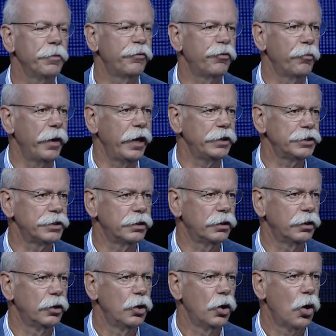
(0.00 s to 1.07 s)
information
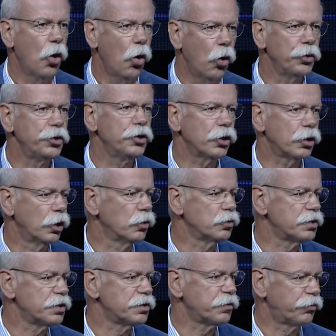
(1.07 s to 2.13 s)
on your
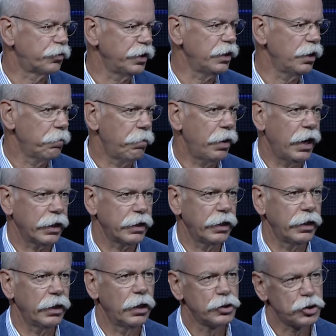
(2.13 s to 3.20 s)
closest free
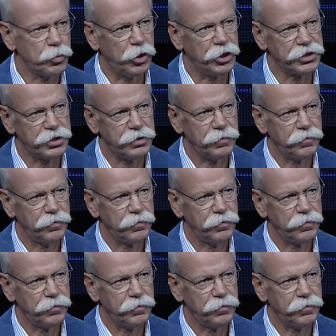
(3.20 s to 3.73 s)
parking spot.